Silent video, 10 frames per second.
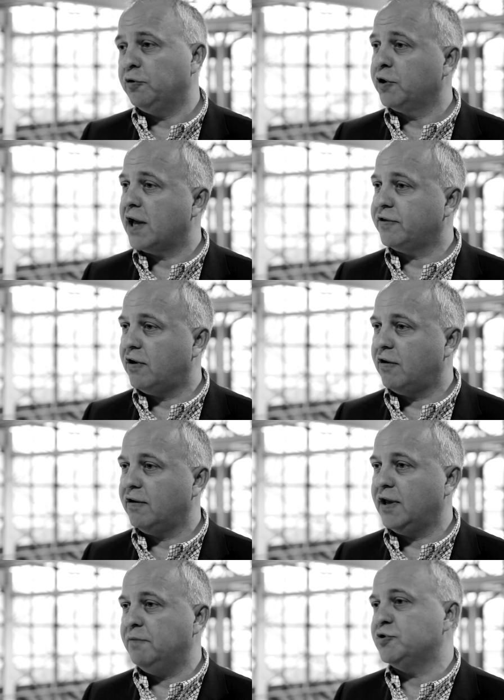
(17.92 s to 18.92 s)
you look at
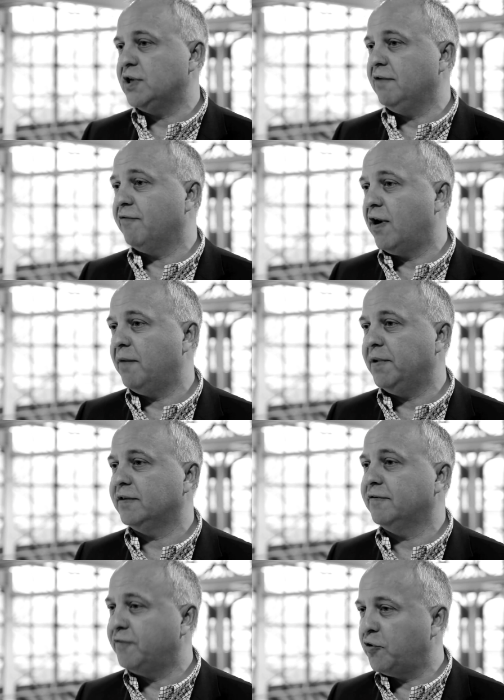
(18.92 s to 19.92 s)
our imaging
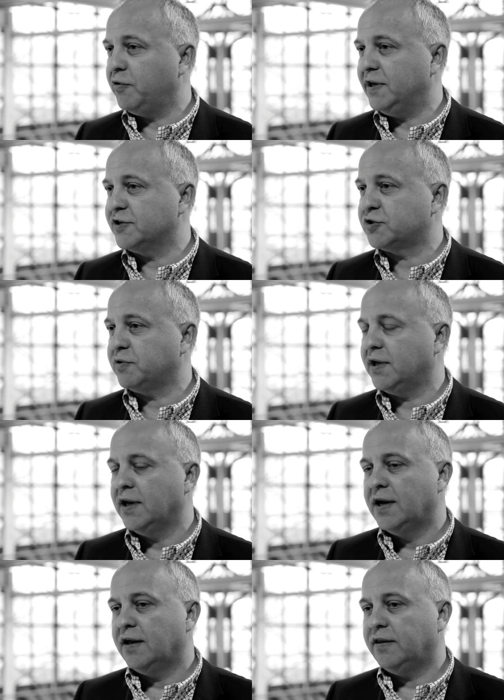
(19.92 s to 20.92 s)
environment, the photo industry,